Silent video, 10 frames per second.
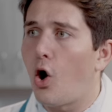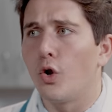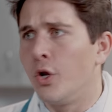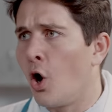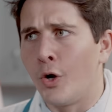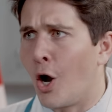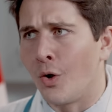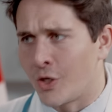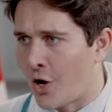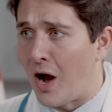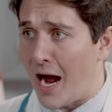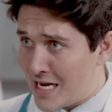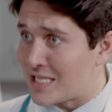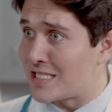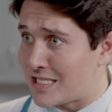Oh, no. I
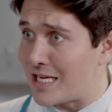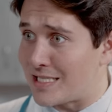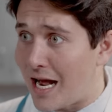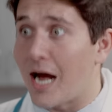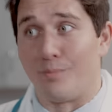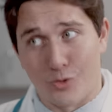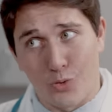insist. All right.